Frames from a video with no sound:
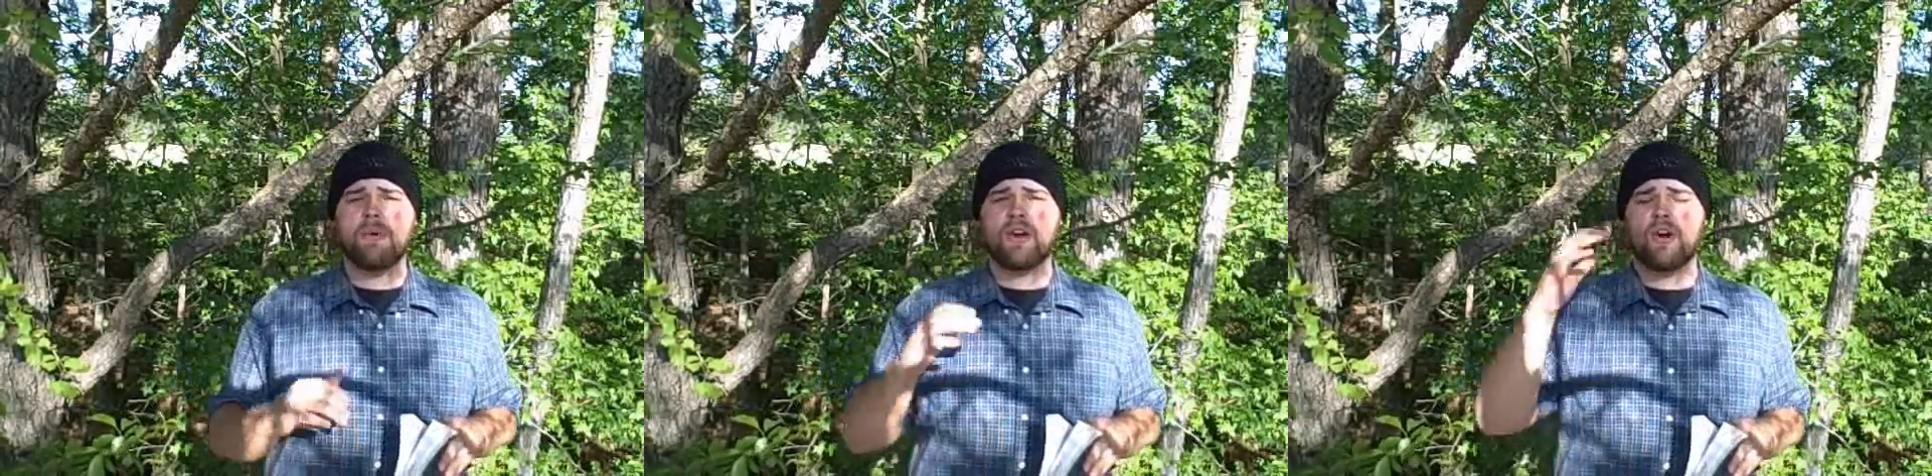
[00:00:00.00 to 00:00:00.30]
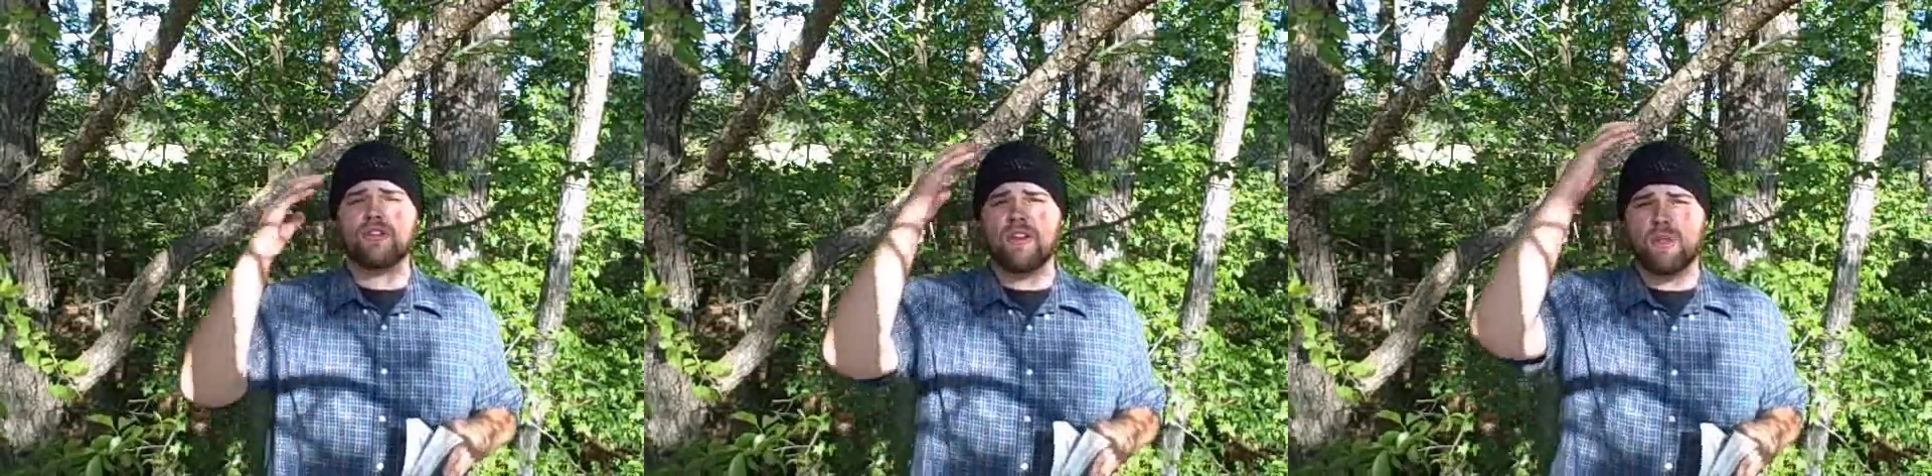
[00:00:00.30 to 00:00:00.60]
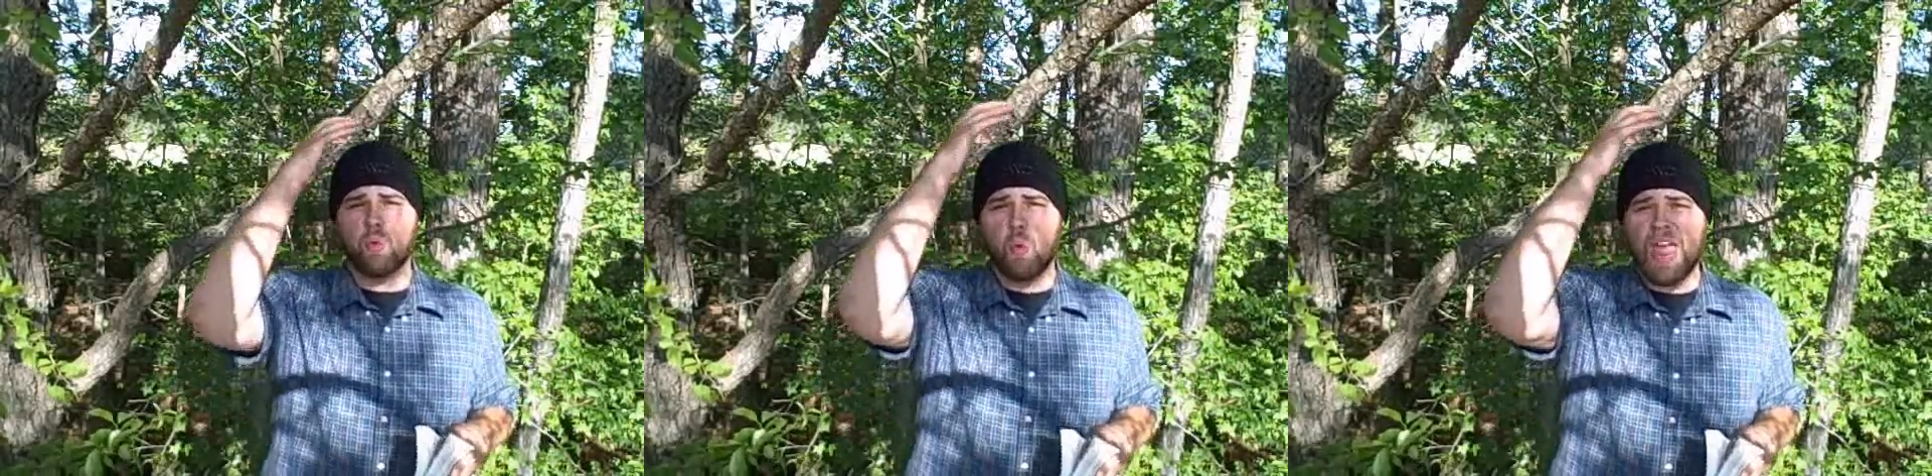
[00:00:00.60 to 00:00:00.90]
because
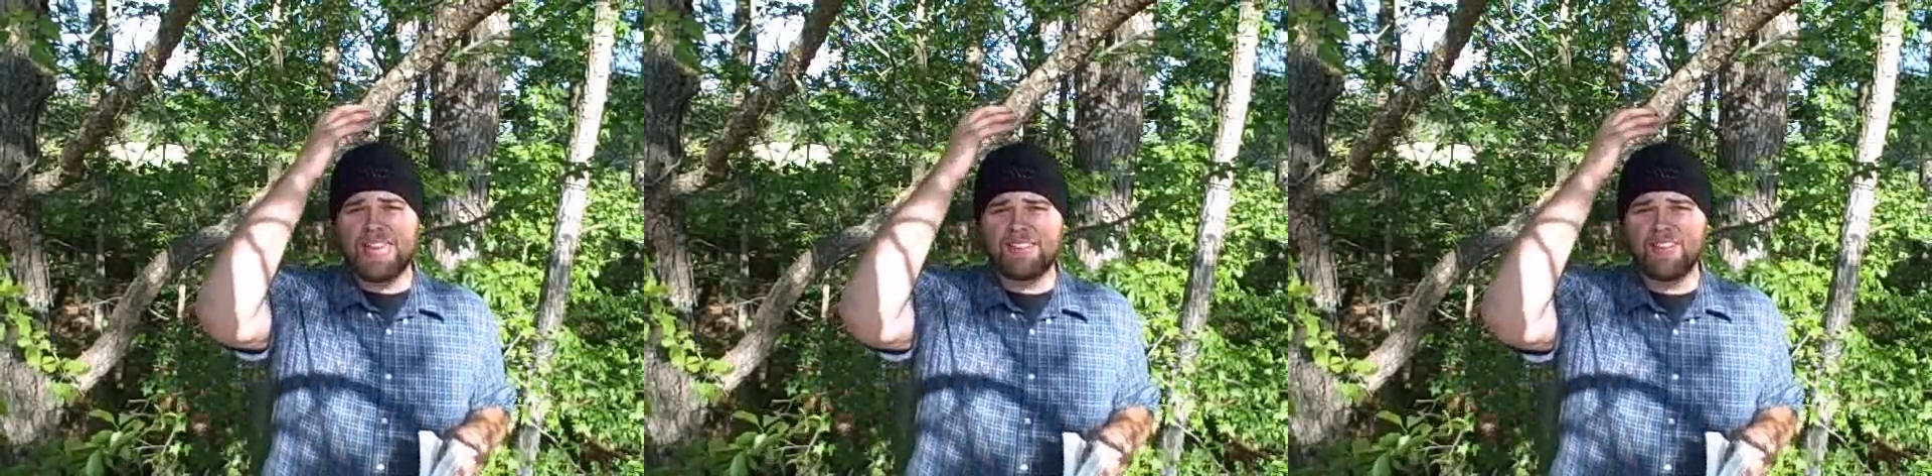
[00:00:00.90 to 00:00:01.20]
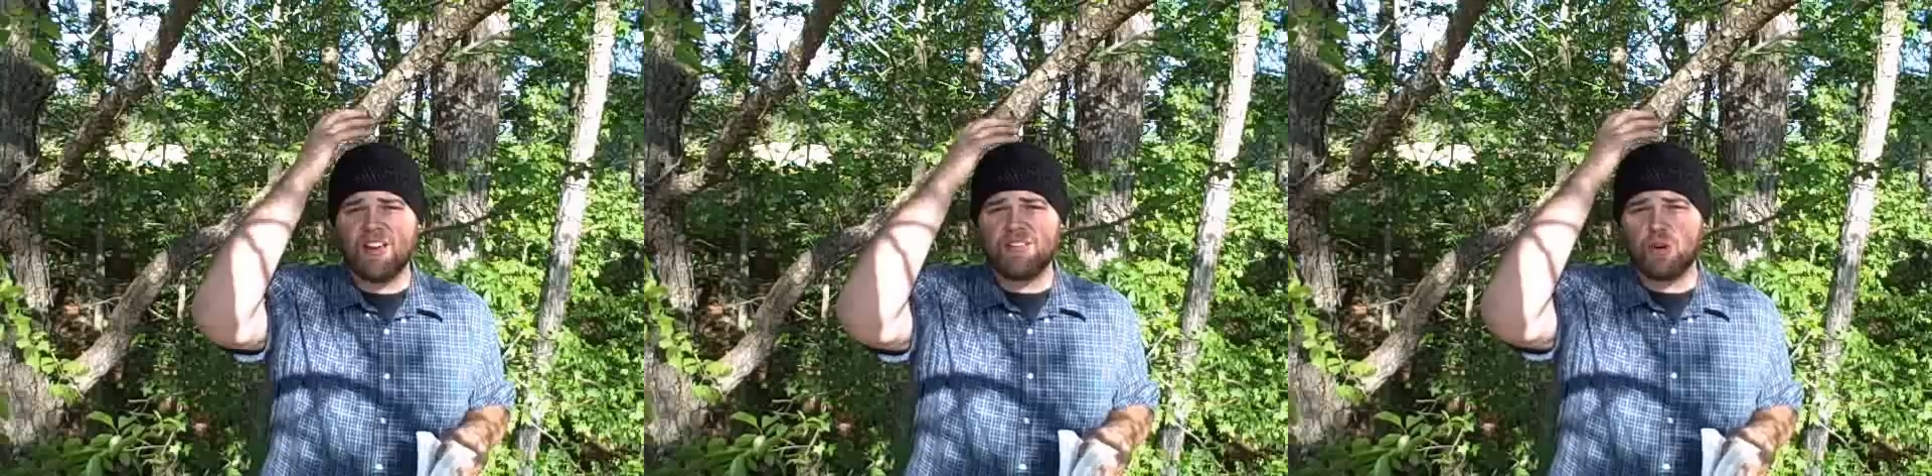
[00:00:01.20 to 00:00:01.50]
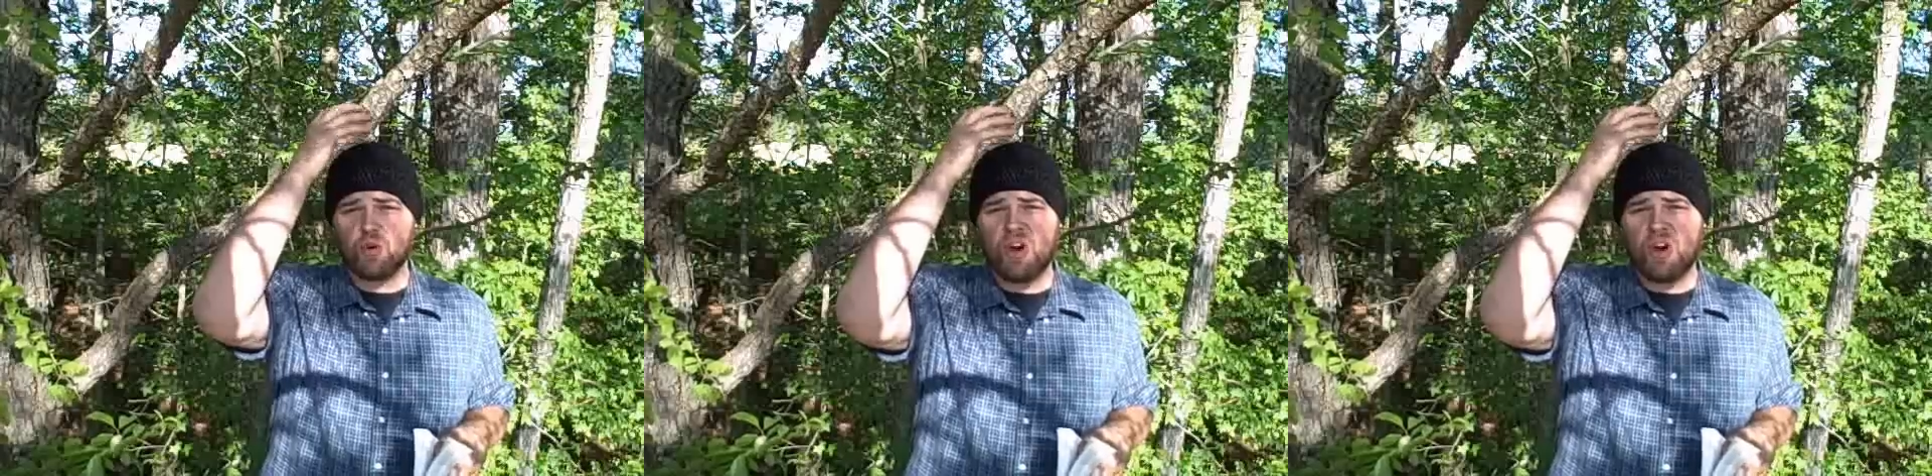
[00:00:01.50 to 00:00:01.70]
of the weight of the